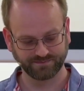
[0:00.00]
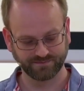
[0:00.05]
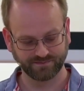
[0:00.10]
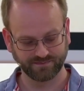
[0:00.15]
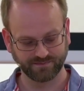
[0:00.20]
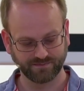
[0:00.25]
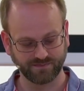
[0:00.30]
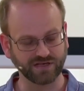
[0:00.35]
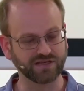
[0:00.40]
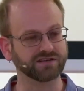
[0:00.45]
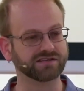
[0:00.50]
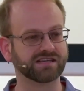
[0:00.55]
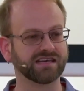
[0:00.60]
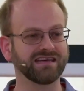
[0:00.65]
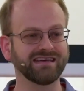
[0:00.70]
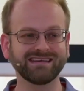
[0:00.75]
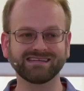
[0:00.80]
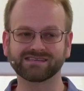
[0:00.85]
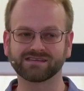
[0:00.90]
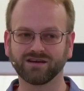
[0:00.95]
because
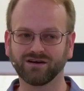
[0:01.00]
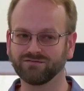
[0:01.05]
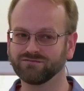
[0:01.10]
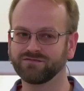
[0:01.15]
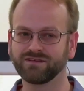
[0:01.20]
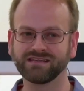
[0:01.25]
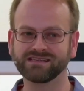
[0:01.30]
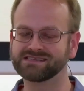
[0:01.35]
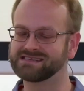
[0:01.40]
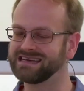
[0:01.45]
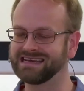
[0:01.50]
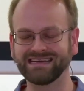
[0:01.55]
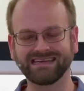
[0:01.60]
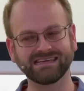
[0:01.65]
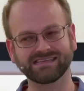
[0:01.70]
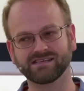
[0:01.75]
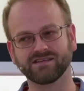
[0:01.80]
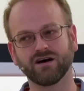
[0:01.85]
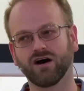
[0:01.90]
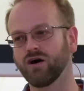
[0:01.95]
he is convinced it
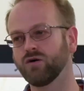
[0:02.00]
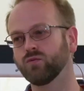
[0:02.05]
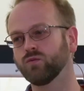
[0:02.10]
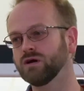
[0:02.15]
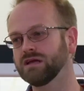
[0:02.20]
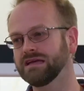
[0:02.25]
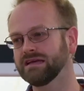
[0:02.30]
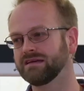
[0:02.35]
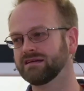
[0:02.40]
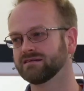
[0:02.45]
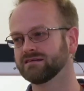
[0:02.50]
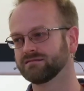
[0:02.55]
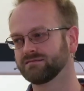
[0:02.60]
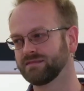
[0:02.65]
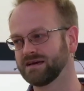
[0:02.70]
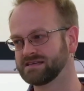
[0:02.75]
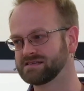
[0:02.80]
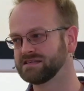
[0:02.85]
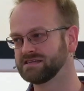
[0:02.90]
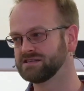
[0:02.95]
is not a weak
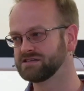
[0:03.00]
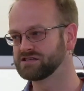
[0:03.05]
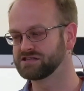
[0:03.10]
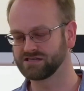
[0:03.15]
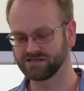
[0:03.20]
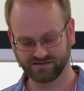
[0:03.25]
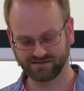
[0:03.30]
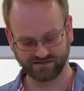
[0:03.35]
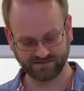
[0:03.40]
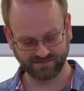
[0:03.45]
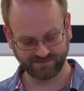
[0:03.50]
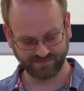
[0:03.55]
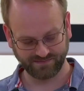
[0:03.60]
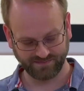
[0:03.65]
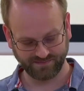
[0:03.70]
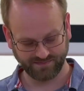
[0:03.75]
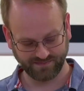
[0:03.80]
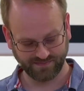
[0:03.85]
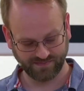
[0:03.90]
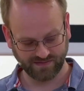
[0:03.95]
message.
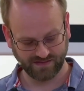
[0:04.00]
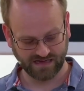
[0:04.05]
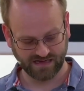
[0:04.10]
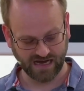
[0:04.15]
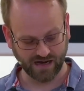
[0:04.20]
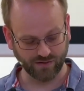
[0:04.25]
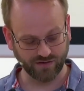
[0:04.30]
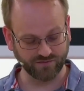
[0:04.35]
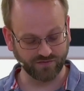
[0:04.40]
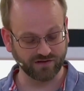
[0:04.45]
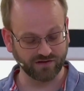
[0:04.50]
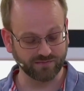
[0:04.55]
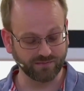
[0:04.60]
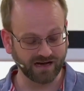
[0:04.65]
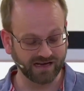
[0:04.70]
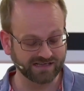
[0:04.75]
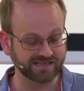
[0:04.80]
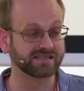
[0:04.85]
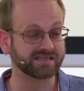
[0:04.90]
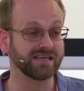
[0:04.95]
However it
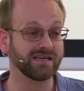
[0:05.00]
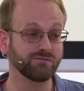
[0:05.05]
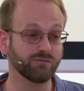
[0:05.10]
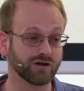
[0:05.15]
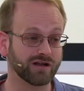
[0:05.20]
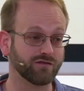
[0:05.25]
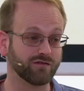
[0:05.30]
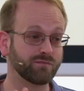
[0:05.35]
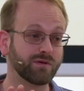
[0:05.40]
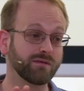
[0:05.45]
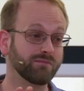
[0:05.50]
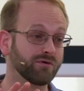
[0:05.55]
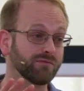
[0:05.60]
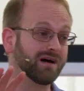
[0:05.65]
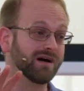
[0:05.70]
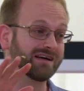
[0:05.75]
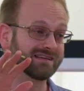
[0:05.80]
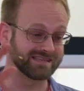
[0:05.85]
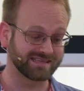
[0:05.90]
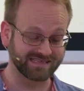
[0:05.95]
might seem, whatever people
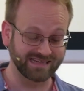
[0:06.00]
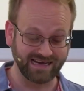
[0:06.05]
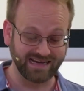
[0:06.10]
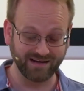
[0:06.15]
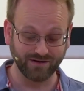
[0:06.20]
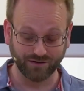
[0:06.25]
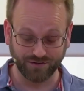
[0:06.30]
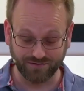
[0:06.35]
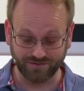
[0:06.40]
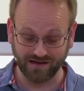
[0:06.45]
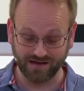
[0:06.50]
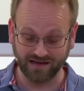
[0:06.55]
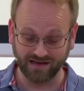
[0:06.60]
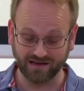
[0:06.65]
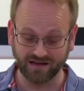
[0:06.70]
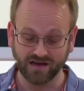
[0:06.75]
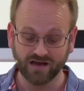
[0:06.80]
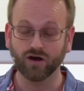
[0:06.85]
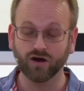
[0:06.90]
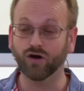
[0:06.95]
might say or think
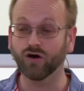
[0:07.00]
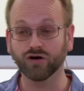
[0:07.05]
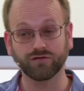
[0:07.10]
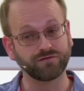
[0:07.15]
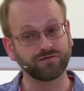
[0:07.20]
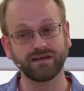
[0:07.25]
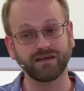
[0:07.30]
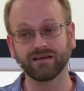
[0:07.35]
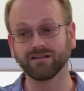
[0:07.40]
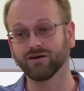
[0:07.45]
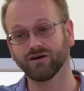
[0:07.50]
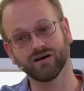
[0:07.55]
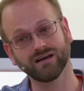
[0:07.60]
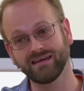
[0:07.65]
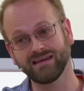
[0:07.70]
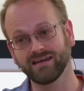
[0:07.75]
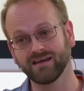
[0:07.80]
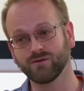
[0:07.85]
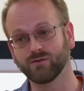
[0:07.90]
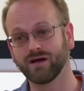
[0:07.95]
or feel or
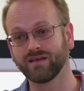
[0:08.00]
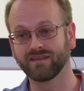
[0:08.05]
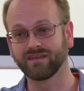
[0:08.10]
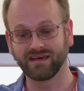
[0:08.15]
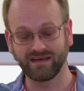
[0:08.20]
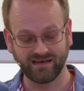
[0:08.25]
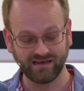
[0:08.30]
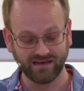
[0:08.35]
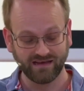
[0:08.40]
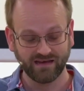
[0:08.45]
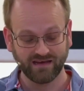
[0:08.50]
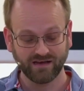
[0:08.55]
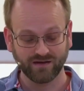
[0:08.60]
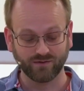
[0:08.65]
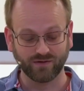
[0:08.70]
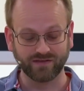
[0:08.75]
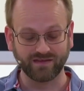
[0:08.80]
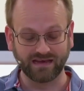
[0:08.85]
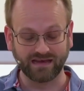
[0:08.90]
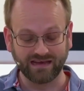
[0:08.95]
hear when they
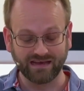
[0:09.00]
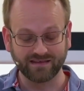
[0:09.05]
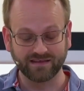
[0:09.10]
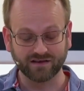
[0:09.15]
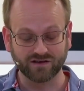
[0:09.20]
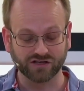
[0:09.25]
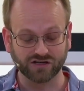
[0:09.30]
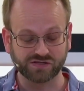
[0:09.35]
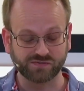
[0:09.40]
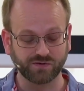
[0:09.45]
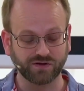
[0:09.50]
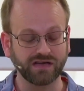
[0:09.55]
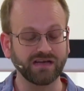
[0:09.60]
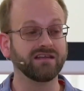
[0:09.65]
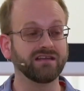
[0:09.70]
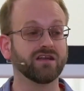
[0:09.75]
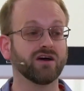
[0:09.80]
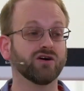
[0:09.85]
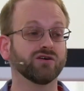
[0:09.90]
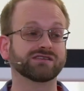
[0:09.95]
hear the gospel, he
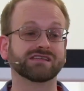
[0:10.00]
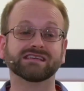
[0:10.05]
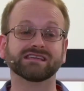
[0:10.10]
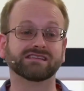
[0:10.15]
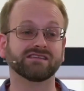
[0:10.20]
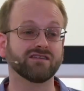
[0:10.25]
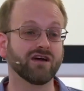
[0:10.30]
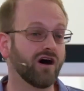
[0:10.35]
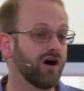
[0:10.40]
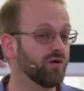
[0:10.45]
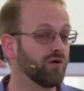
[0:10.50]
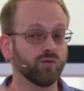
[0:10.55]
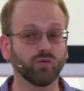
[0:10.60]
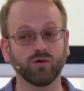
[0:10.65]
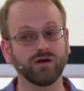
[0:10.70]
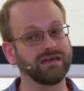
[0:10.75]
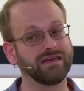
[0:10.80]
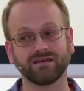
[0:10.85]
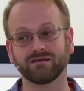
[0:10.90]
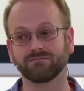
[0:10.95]
knows it's not a
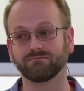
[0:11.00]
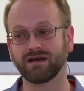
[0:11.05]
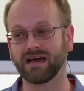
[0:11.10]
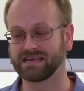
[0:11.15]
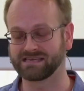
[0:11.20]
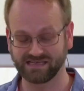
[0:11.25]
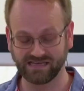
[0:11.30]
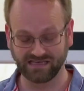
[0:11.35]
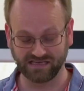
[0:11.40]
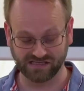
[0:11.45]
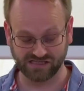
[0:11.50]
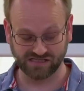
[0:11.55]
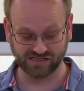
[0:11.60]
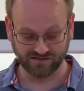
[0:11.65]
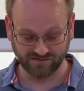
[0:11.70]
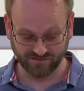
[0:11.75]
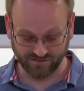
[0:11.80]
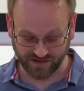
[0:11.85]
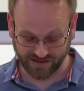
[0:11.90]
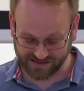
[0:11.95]
weak message.
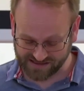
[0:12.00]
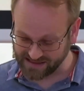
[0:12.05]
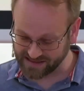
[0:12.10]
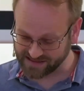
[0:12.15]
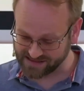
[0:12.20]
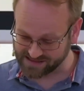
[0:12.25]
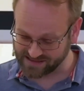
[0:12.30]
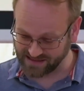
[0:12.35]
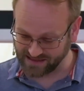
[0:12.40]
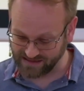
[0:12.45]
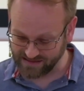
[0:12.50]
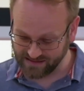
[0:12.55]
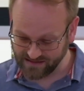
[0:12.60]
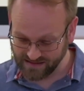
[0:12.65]
Verse 16,